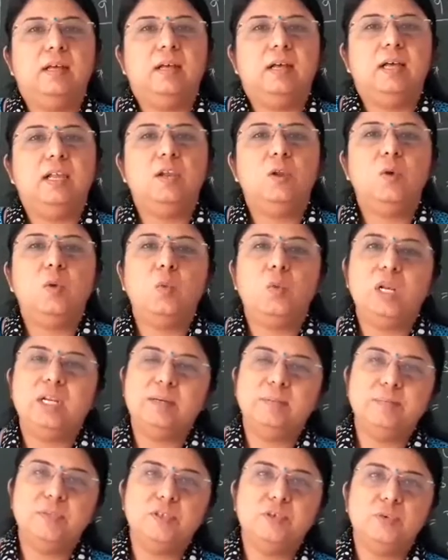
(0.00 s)
Hello and
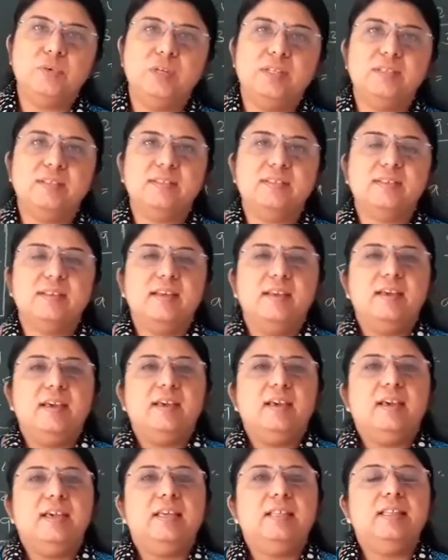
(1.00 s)
welcome students.
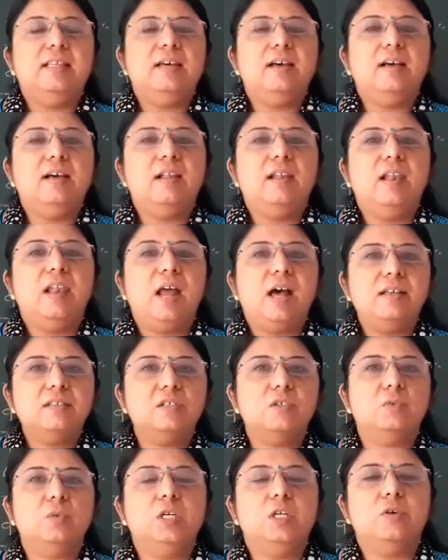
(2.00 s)
In the last
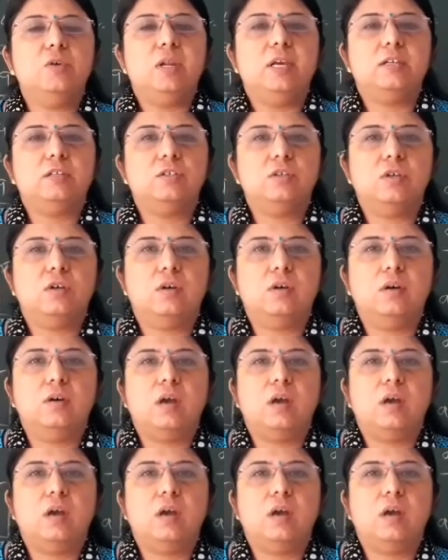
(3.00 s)
video lecture,